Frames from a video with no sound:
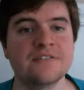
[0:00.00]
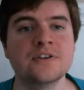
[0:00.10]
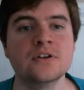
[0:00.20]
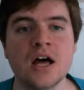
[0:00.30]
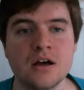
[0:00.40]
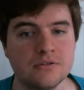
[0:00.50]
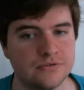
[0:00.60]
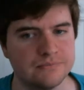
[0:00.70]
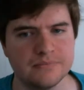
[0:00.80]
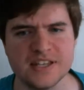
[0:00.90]
if you love
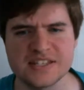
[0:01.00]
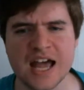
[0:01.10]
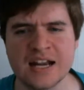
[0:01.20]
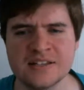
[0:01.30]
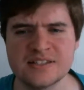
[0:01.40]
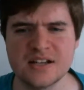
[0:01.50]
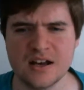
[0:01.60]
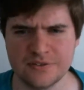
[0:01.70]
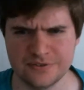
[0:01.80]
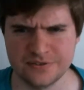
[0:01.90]
this kind of
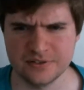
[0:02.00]
stuff,